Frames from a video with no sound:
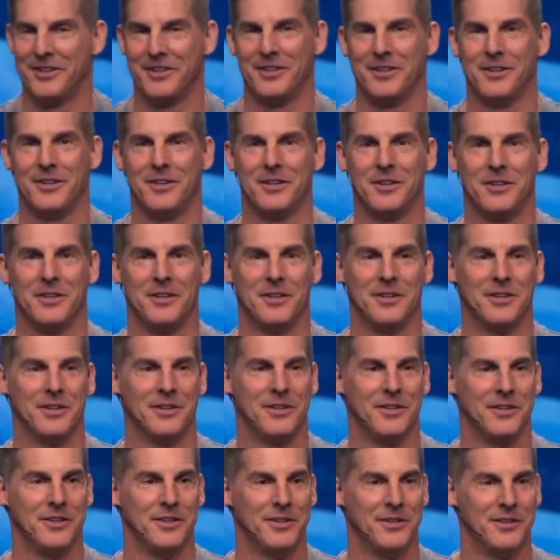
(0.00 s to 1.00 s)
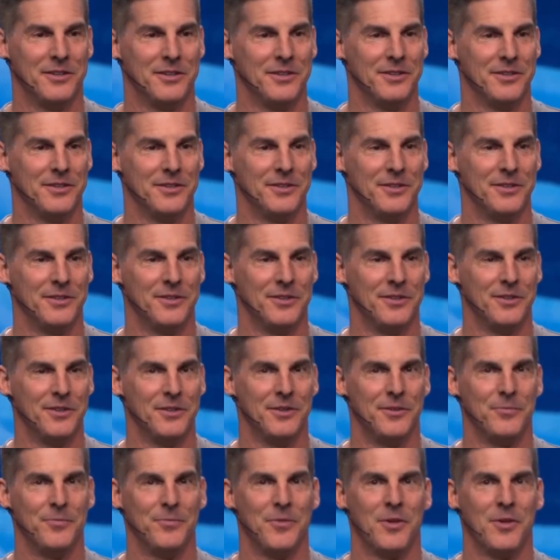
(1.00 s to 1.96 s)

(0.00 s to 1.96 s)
(no one is talking)